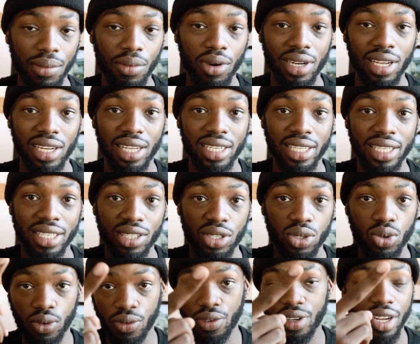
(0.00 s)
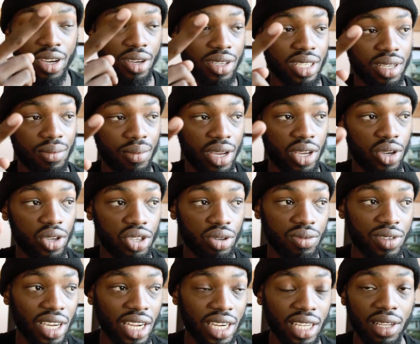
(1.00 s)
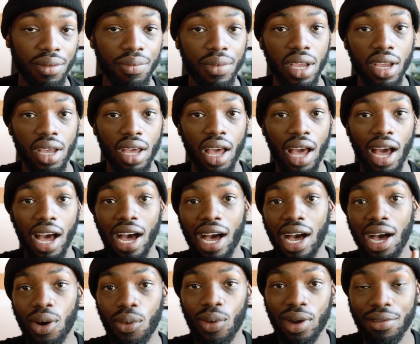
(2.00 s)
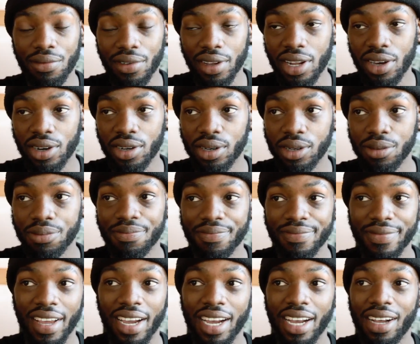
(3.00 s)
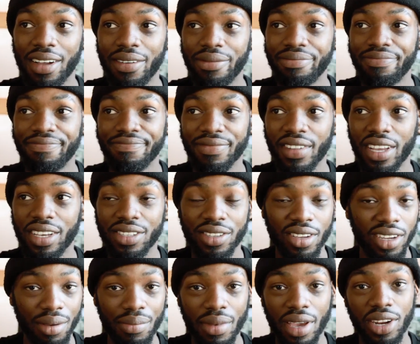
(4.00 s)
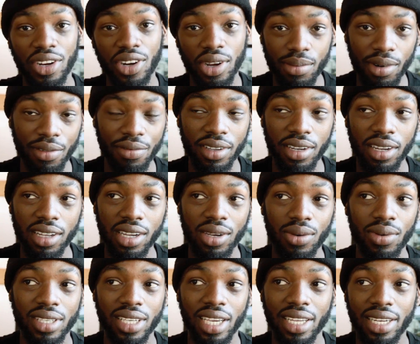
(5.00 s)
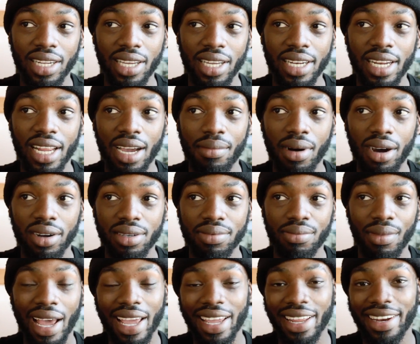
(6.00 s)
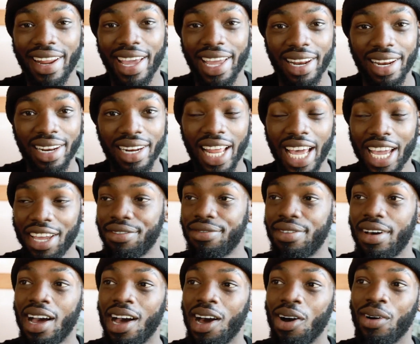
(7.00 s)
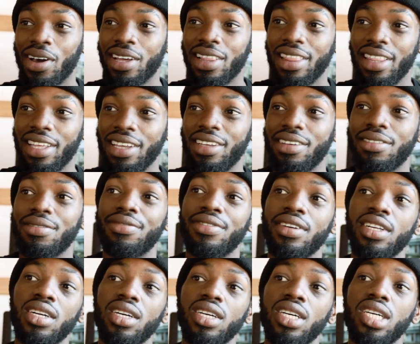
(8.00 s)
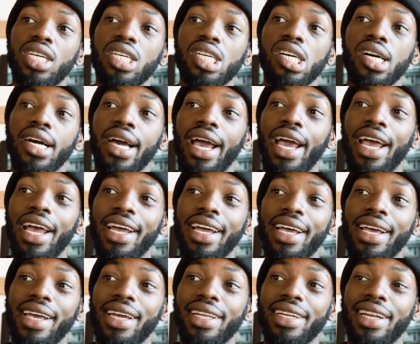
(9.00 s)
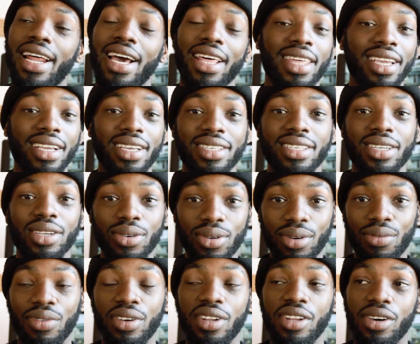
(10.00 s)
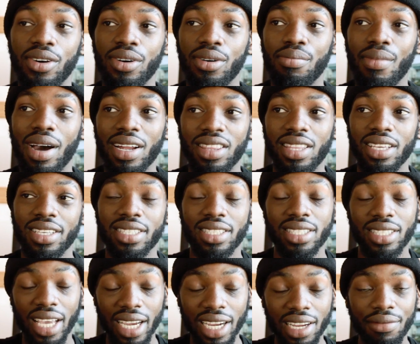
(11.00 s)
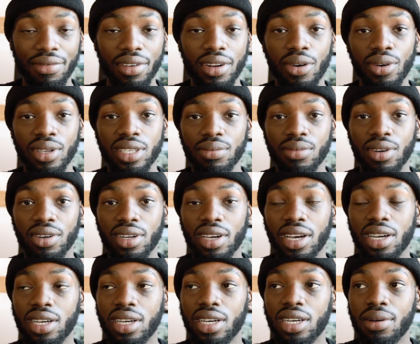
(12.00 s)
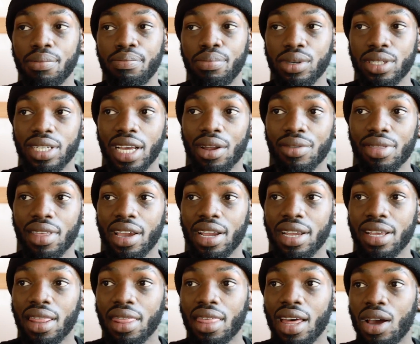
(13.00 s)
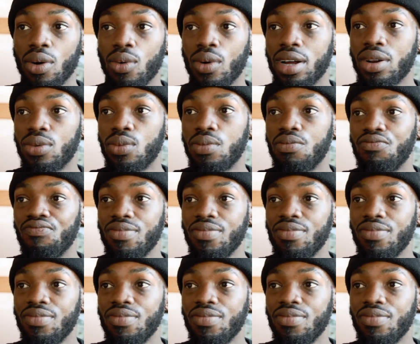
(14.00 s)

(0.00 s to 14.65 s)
gonna release 2 videos in my YouTube channel. One video is gonna be a normal vlog, which I did about my daily life, how I live. And I think it's a good video. But the second video, which I'm gonna put out there, that one